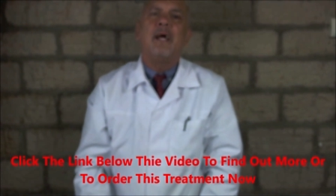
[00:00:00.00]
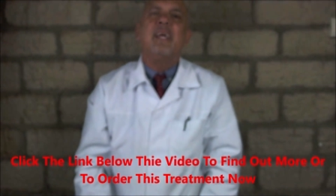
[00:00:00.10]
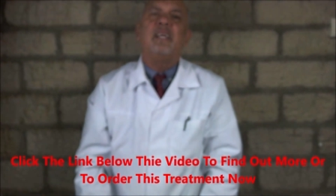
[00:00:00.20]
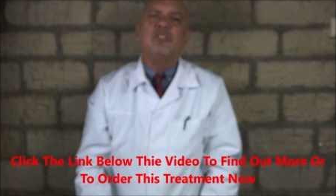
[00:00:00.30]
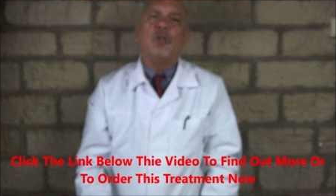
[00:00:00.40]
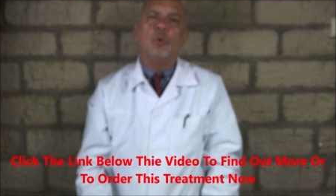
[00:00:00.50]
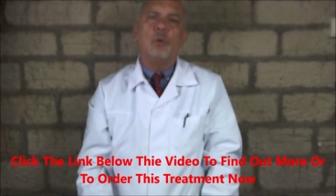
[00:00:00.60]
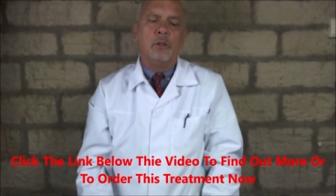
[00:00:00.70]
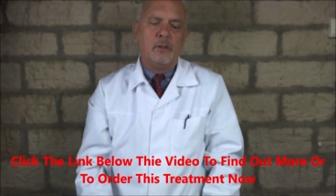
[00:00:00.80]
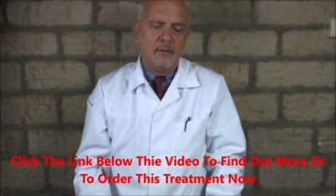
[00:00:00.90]
Azole.
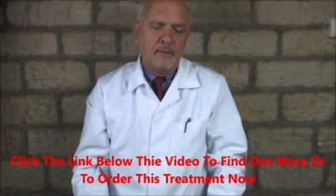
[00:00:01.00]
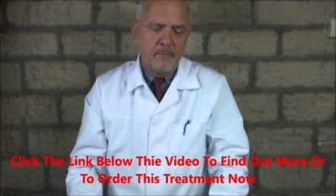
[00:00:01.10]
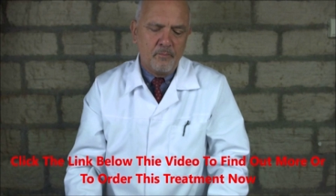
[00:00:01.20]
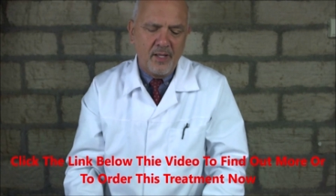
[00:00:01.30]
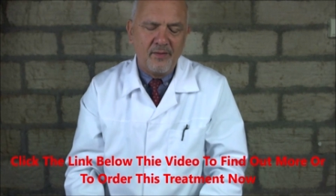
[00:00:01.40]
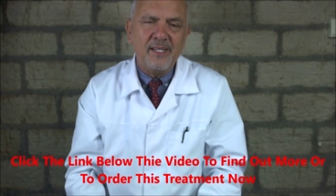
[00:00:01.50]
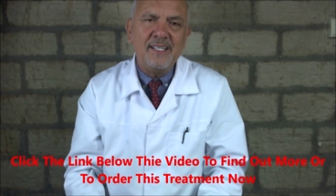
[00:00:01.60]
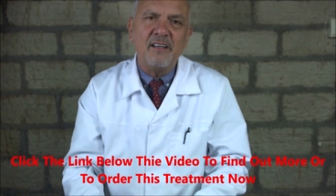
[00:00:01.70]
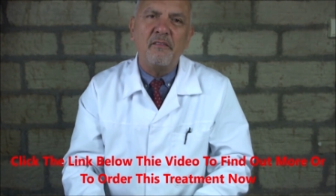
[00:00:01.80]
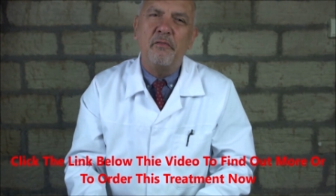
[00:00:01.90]
And
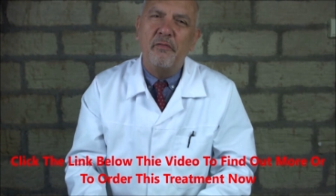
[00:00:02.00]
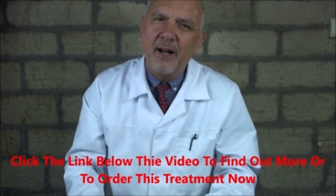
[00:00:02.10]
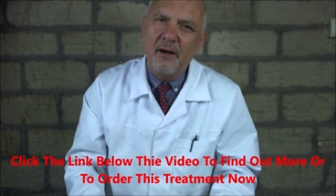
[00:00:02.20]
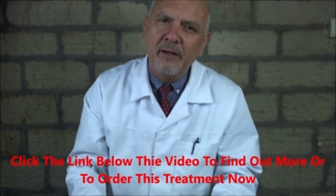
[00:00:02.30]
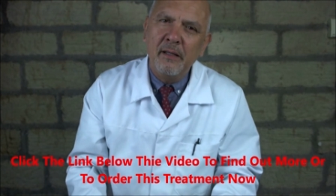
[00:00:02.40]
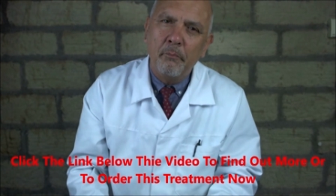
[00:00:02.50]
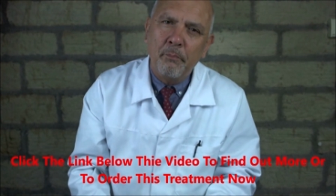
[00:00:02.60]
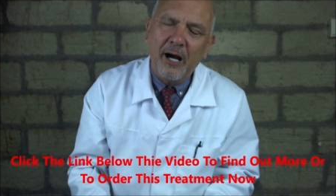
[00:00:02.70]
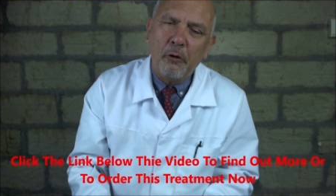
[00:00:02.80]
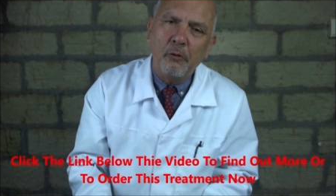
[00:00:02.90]
these are very
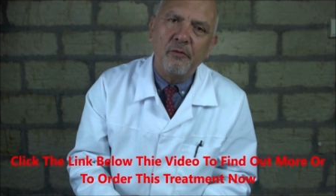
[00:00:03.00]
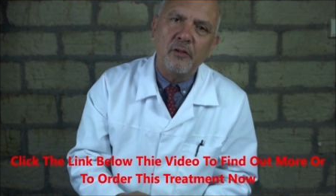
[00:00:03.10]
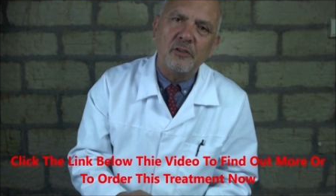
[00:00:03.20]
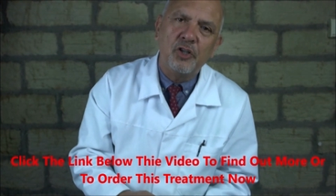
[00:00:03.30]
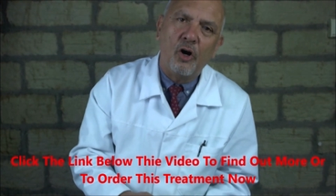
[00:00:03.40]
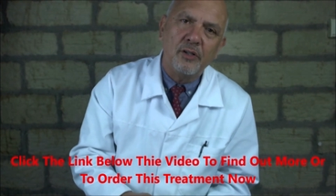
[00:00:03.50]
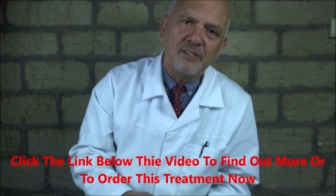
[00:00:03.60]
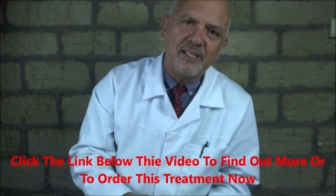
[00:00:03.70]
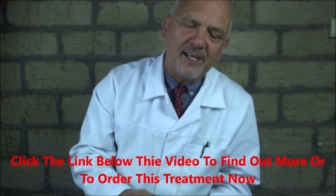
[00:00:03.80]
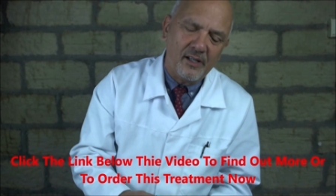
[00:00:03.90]
powerful
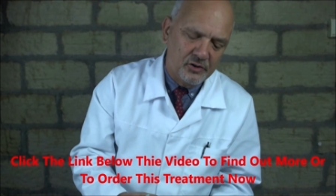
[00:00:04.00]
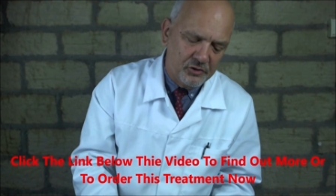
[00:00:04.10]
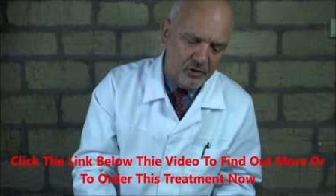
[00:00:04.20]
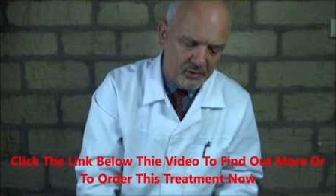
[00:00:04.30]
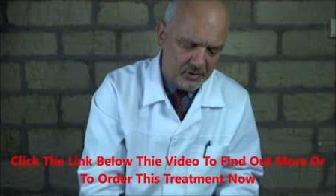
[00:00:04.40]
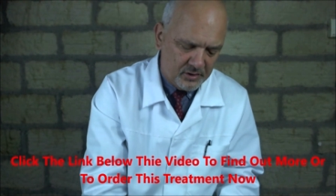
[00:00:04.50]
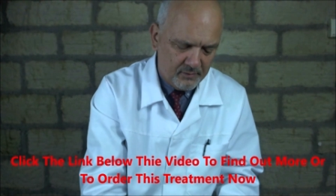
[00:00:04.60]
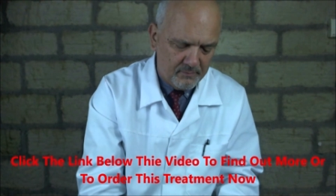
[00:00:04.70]
toxic drugs.